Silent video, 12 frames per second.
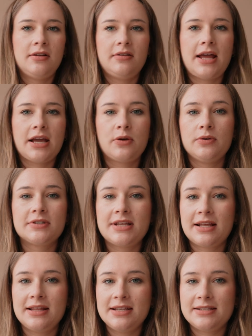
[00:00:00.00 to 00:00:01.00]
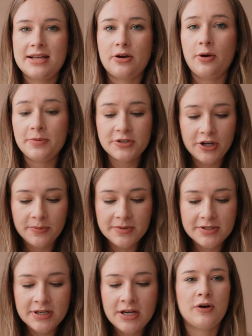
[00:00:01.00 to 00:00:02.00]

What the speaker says: like quilts like this at op shops,